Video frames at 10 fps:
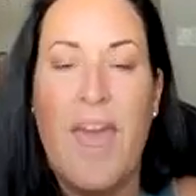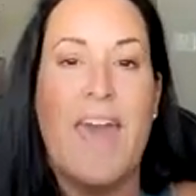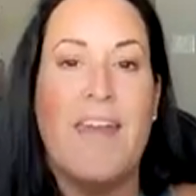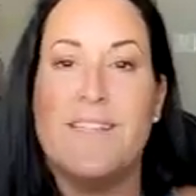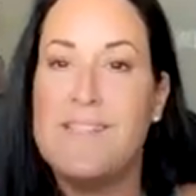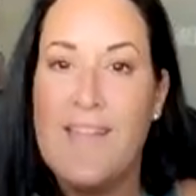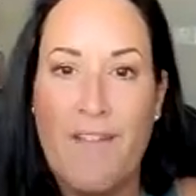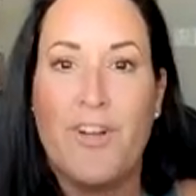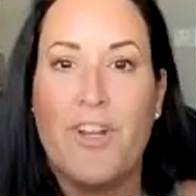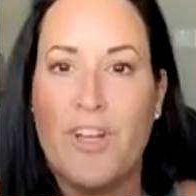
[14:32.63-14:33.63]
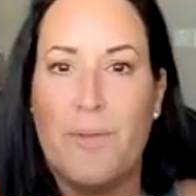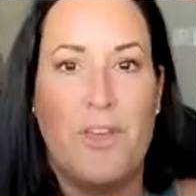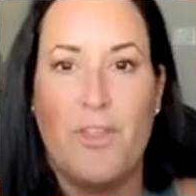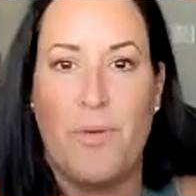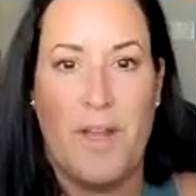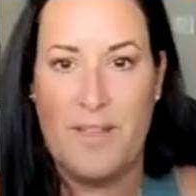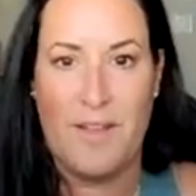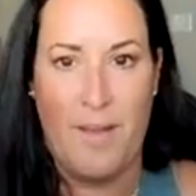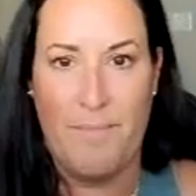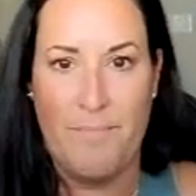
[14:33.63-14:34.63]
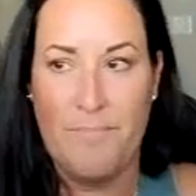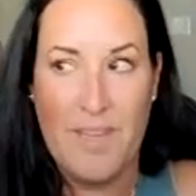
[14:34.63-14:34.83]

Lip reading: and it's never going to be the right time.